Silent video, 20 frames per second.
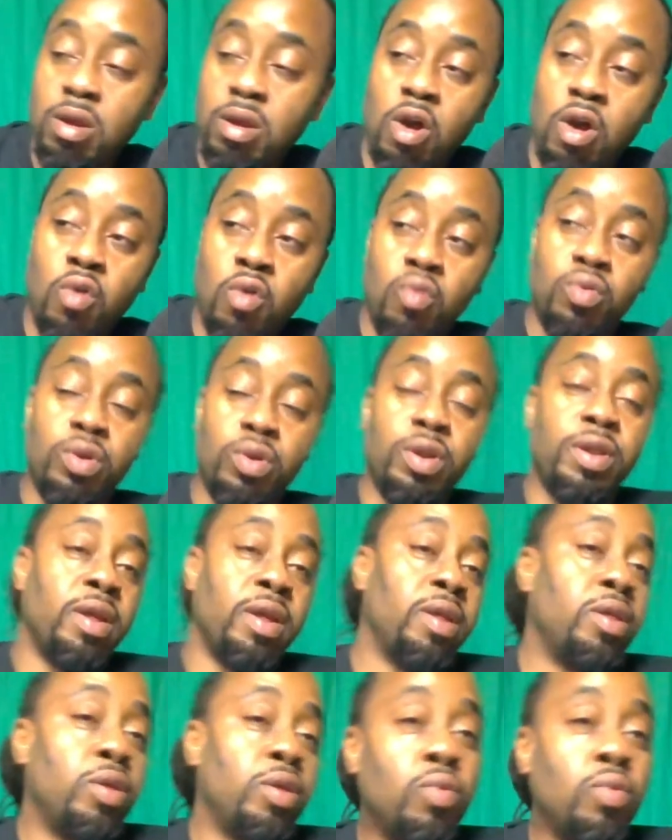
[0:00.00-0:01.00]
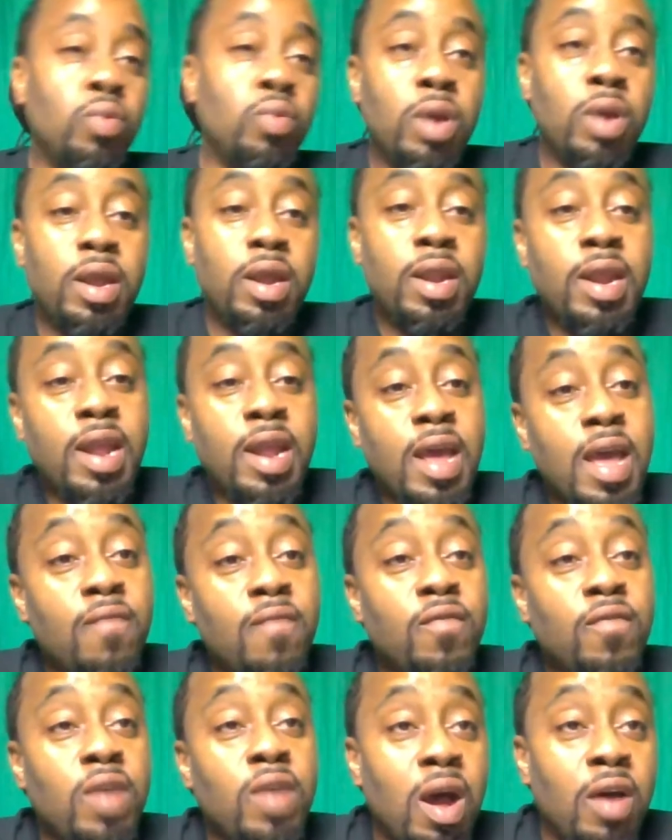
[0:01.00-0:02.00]
older than you, that
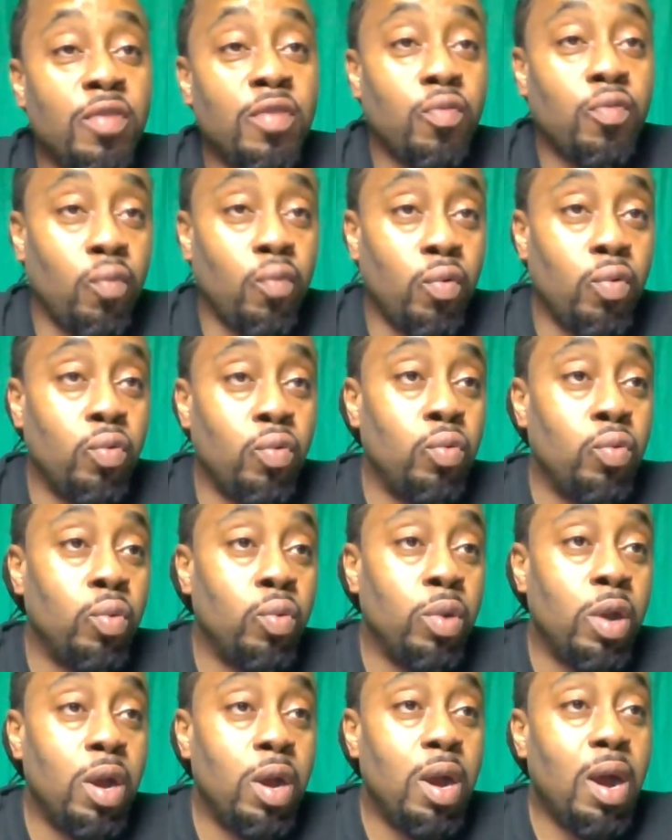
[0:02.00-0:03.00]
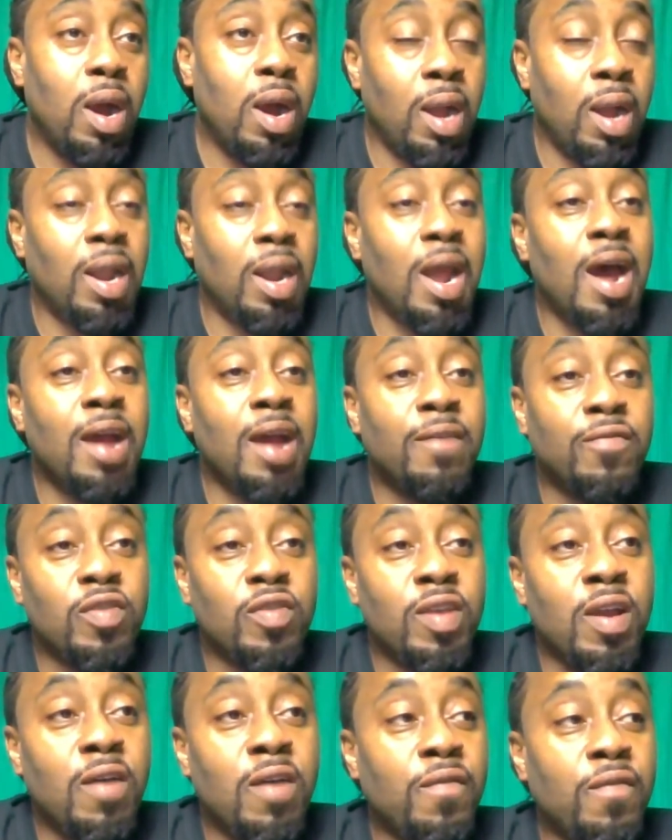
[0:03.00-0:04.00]
have gone through a lot of stuff.